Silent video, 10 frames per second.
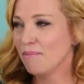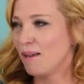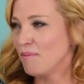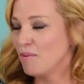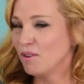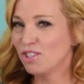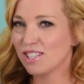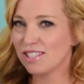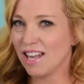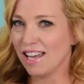Maybe we'll
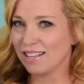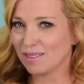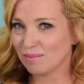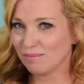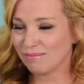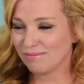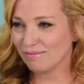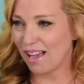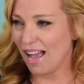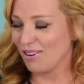just like,
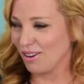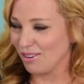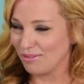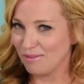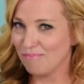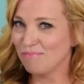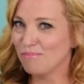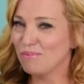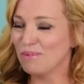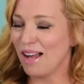I don't know.
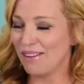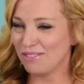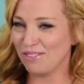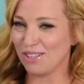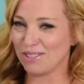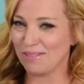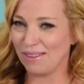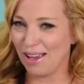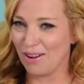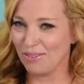We'll have to figure something out.